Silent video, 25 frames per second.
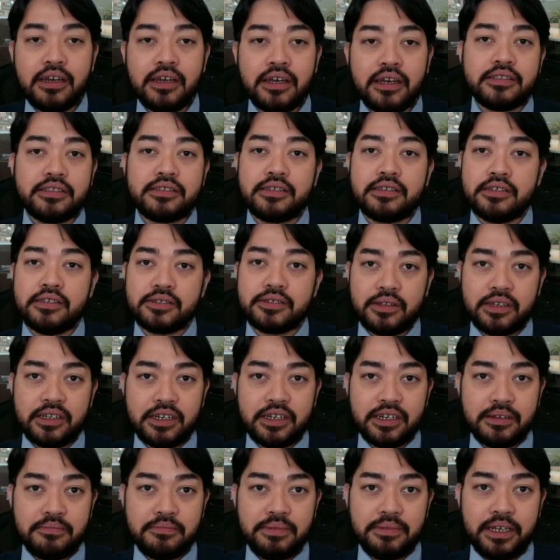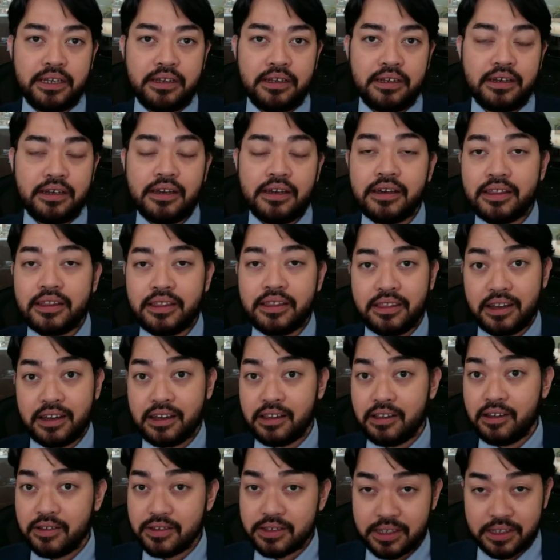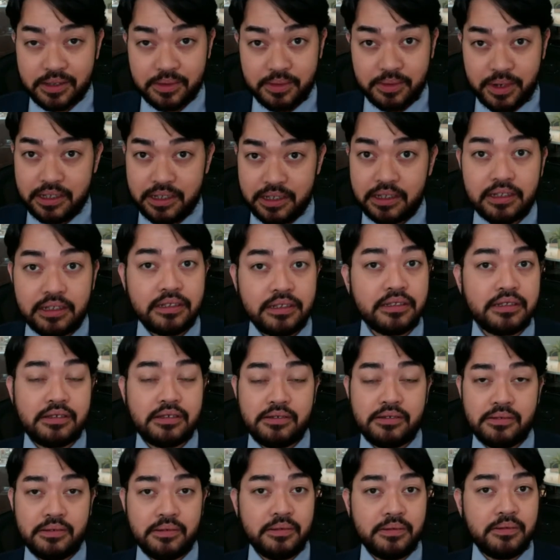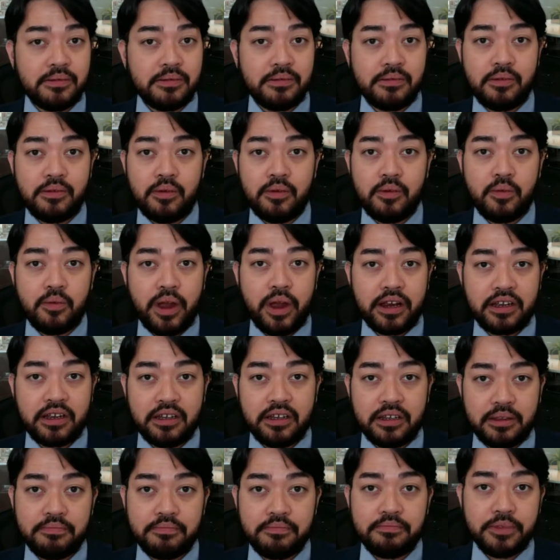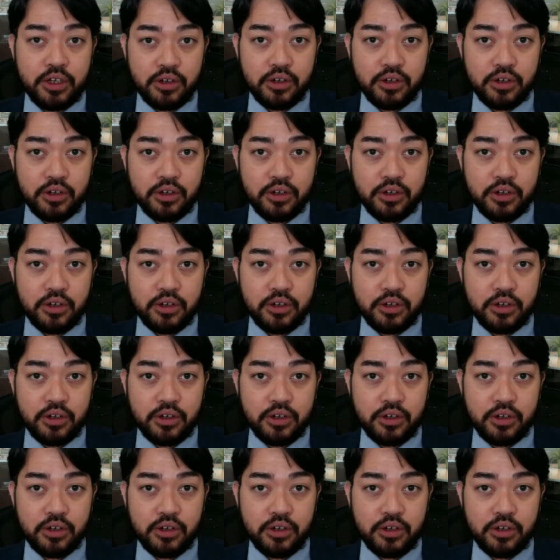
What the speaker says: It's usually going to be the closest one to where you